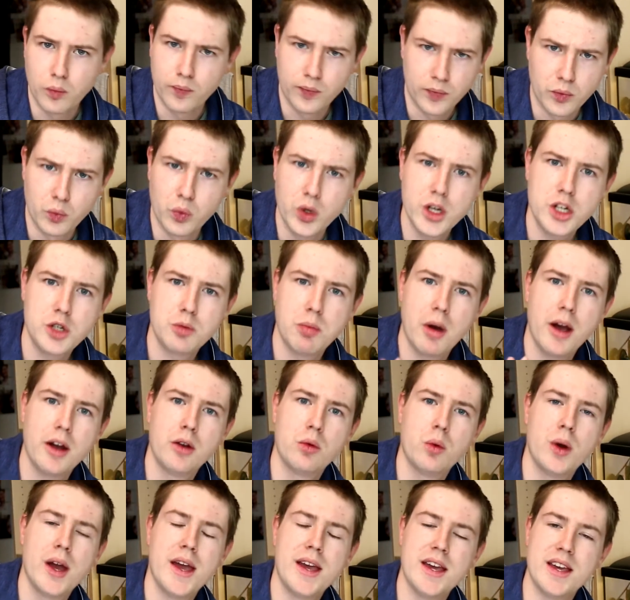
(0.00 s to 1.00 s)
which by
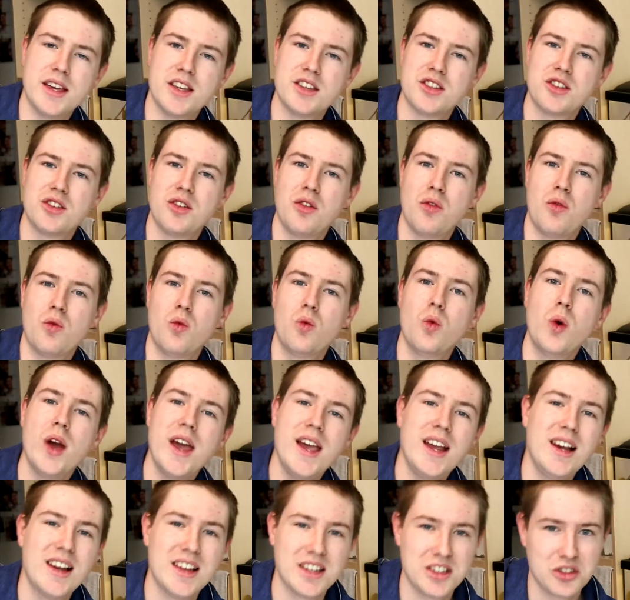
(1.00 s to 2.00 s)
the way is
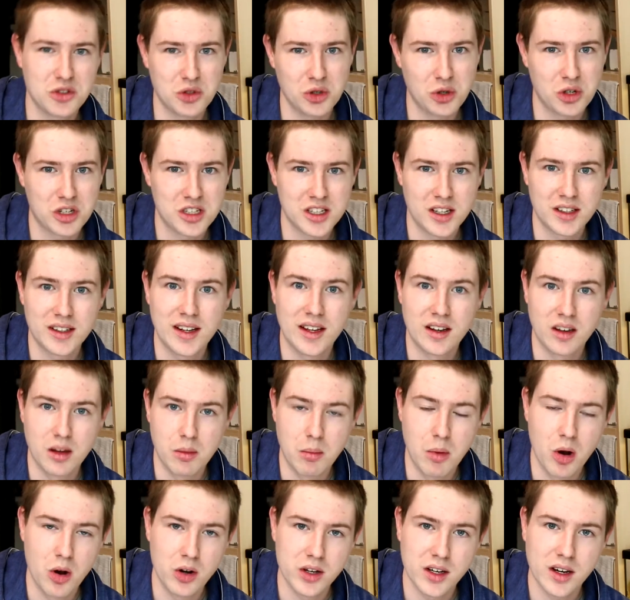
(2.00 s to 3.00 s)
way less toxic than
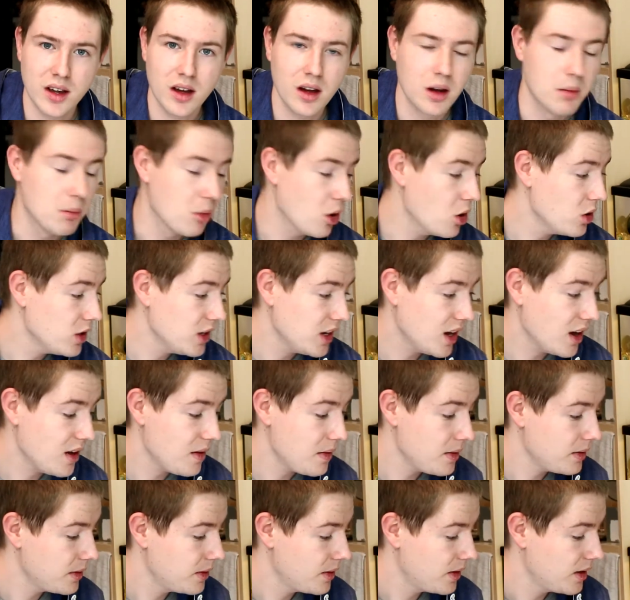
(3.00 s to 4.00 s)
ammonia.
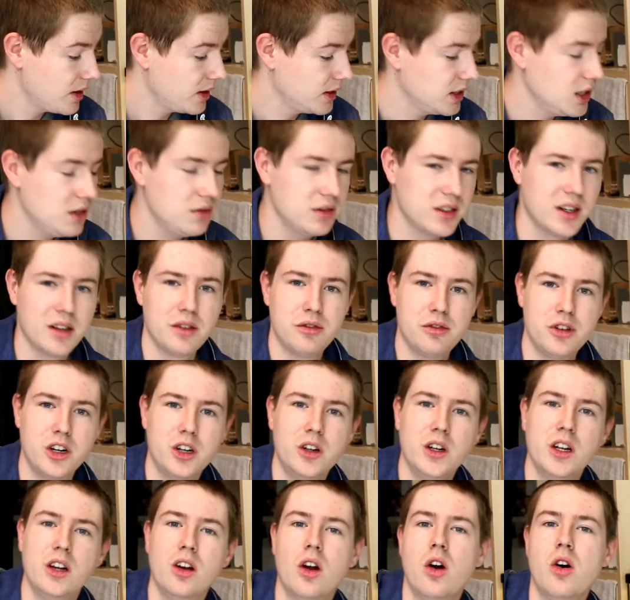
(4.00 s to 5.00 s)
Ammonia, even at
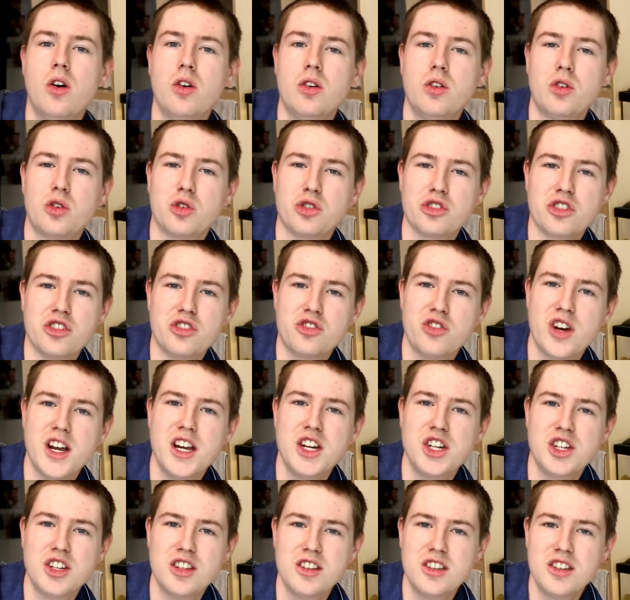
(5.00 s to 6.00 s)
very low
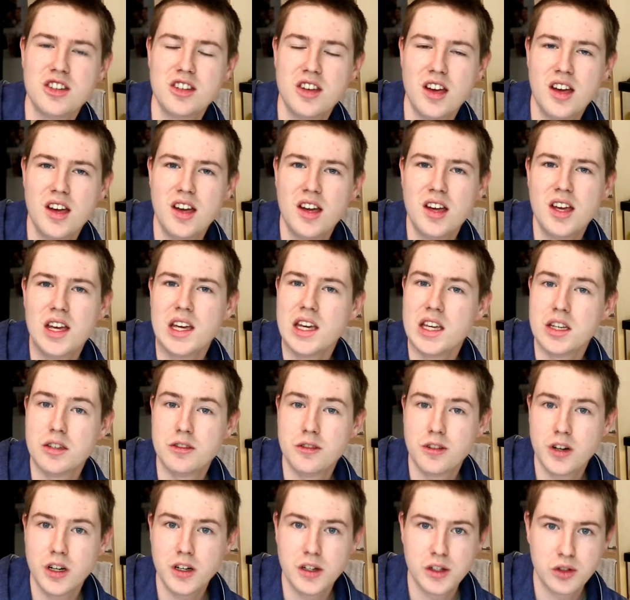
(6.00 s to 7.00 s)
concentrations, is
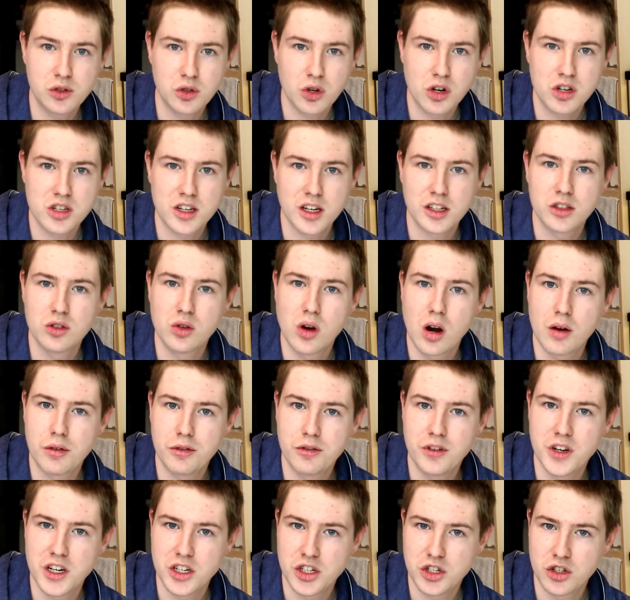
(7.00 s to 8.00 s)
very toxic to our
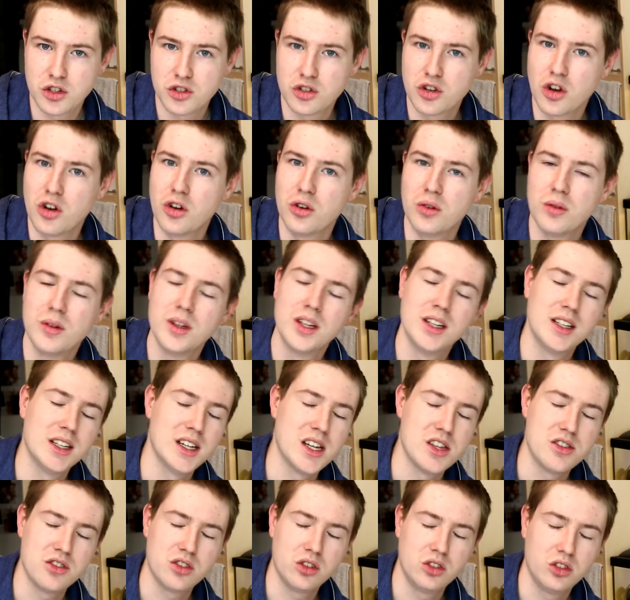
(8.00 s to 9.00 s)
fish. So
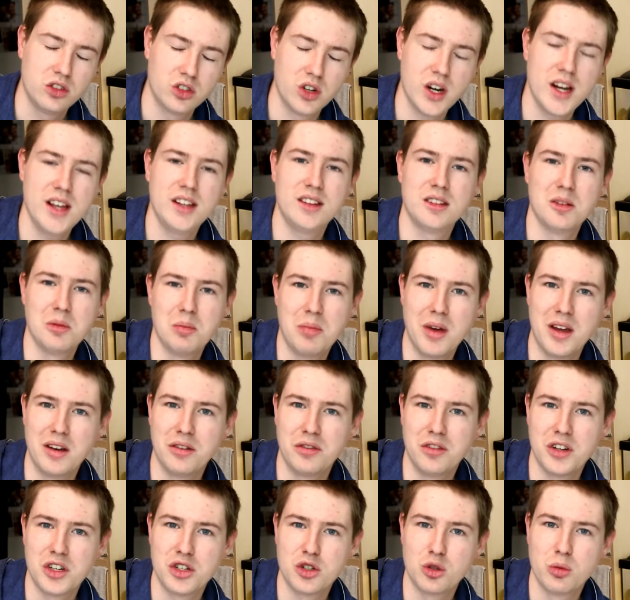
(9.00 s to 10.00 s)
it's great the
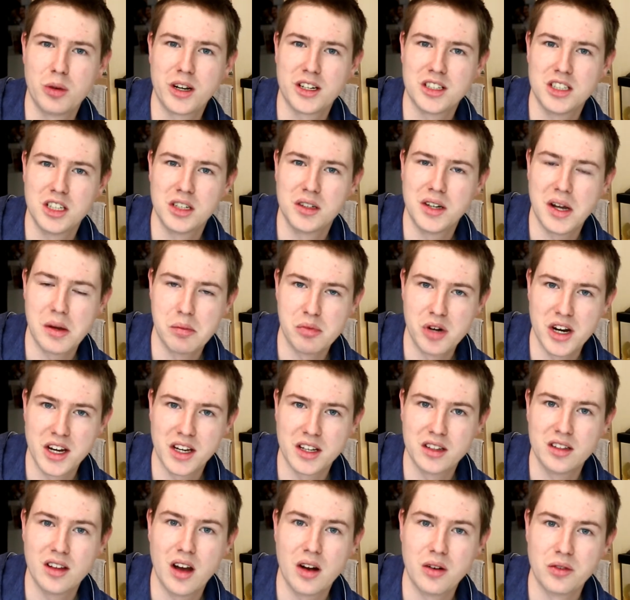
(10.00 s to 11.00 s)
beneficial bacteria break
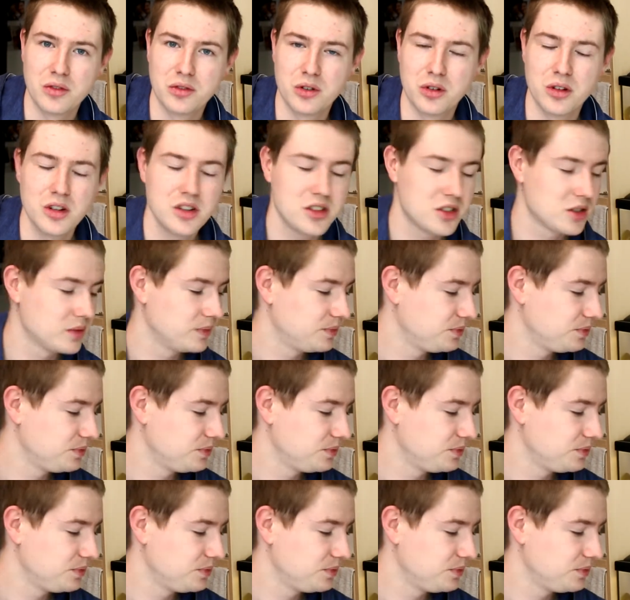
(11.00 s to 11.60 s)
it down for us.